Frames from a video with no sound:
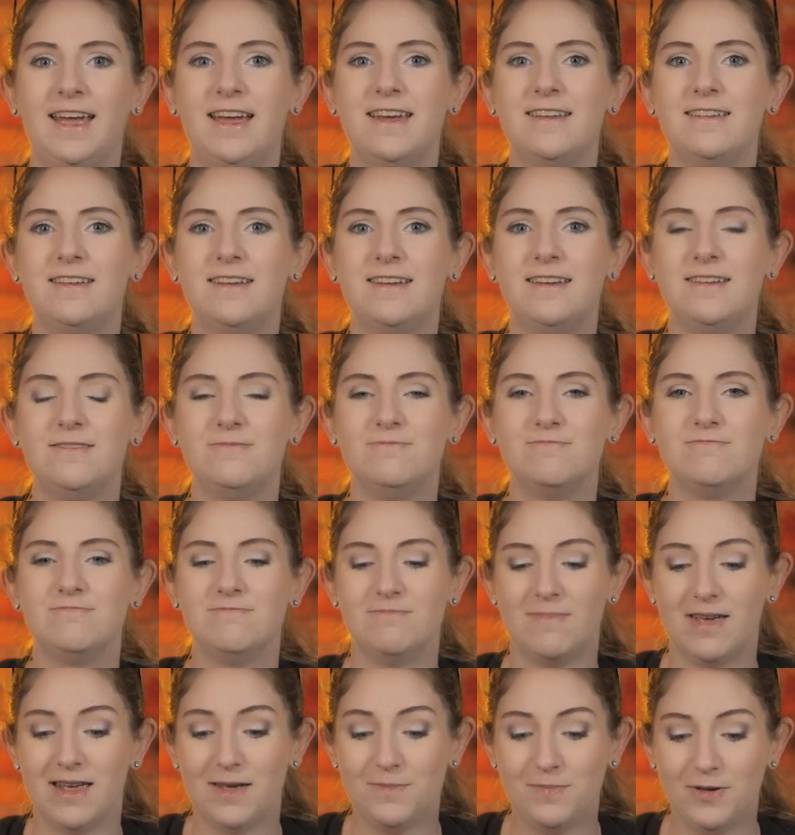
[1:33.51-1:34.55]
and it
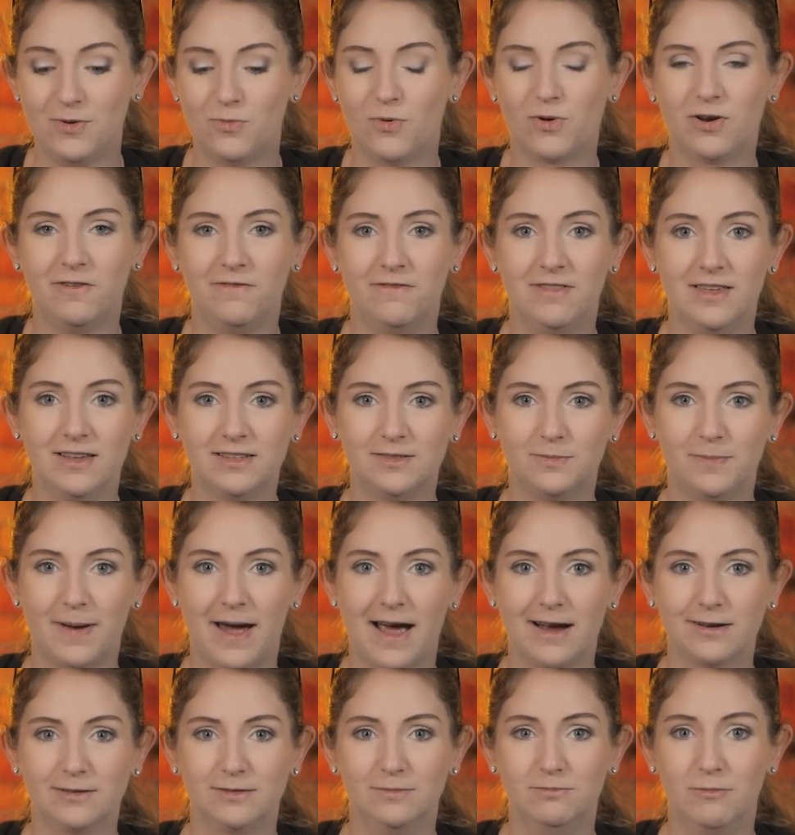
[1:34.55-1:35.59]
may be one of this
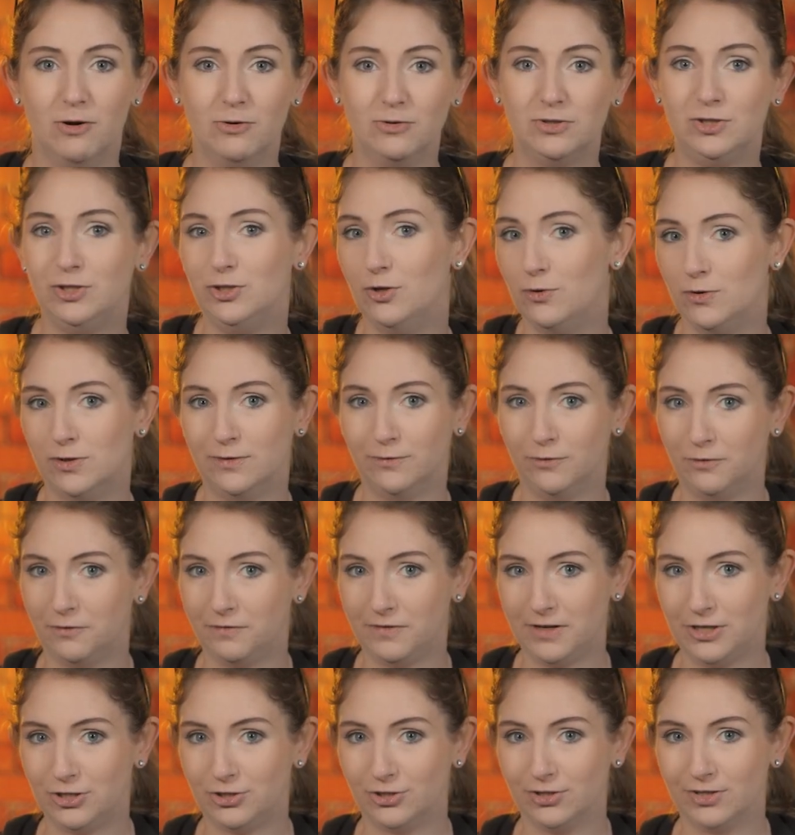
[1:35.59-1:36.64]
bag's most useful
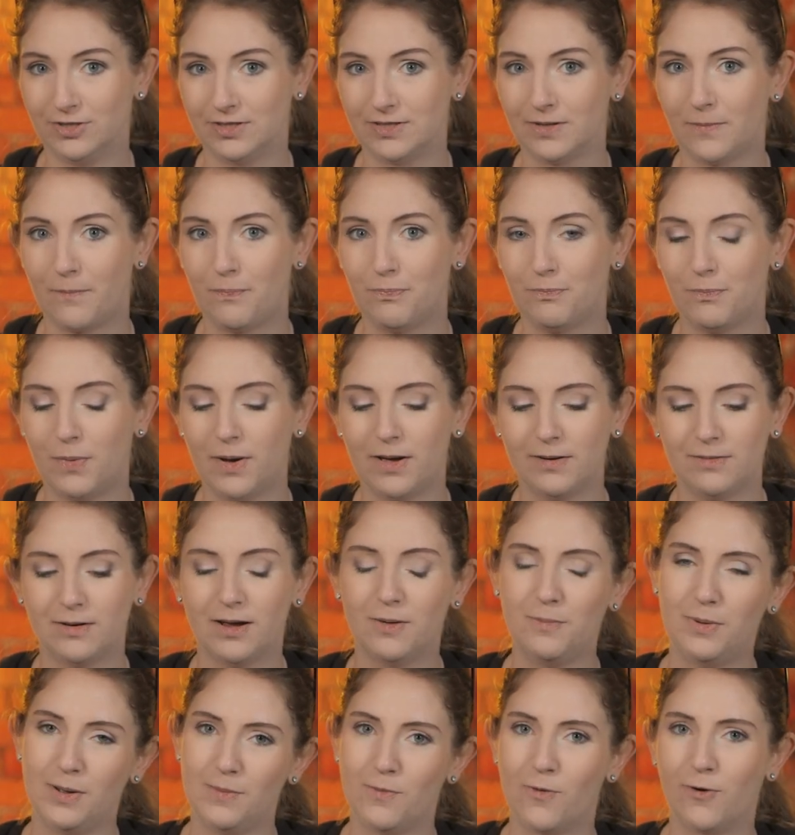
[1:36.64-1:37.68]
features, but
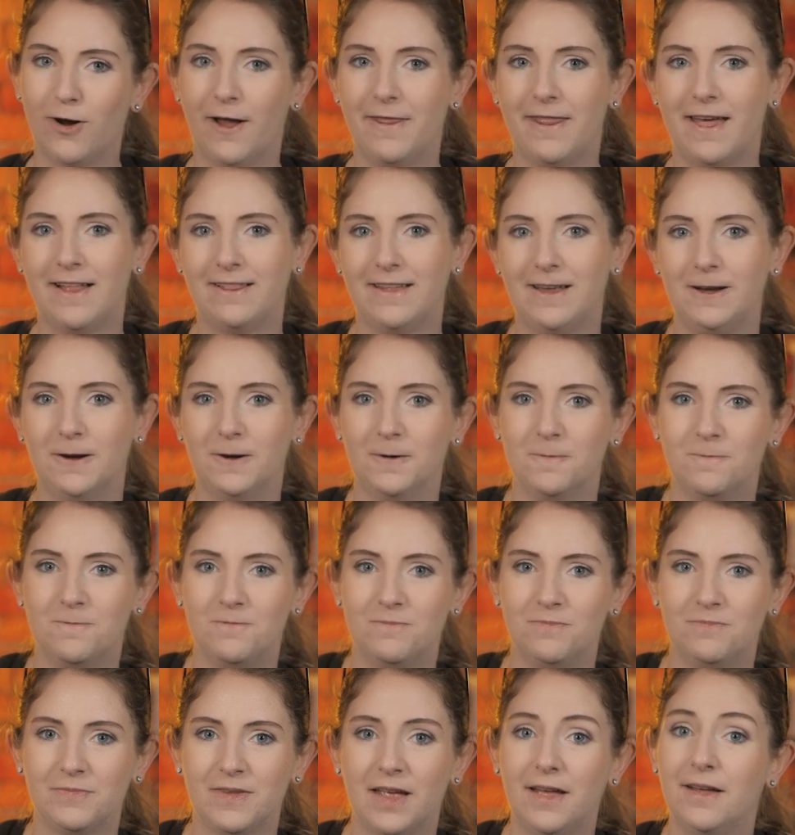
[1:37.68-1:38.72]
a bit more on that later.
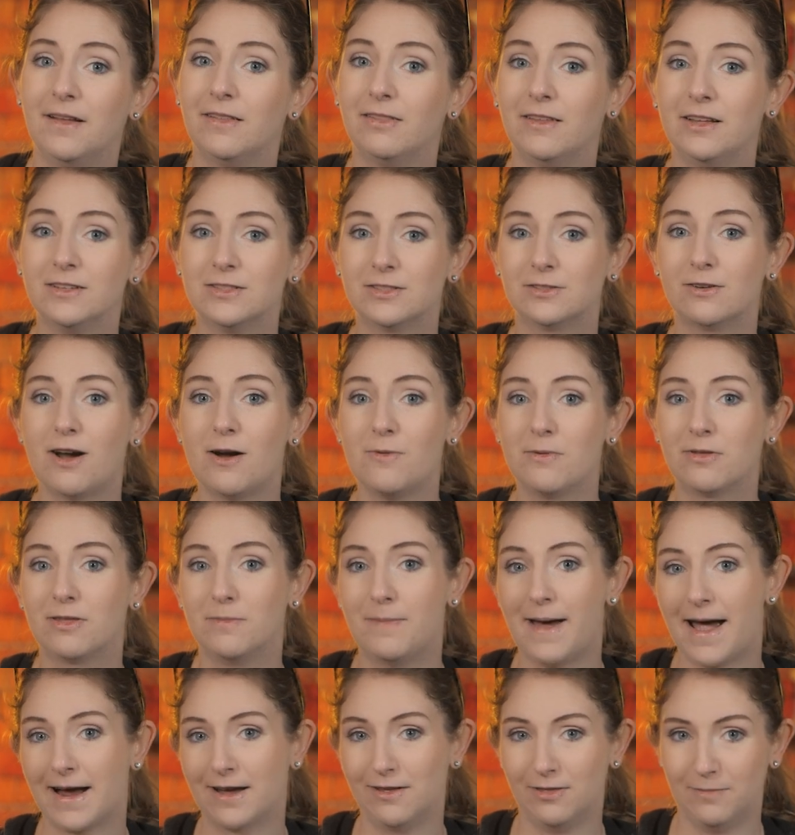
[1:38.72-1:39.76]
Let's start with
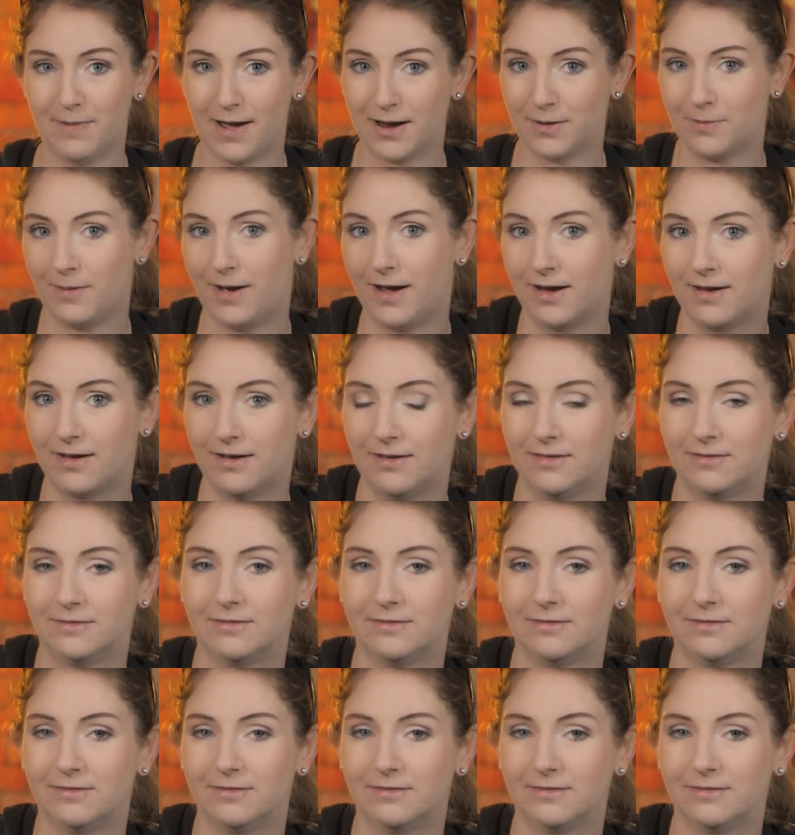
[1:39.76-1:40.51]
the back of the backpack.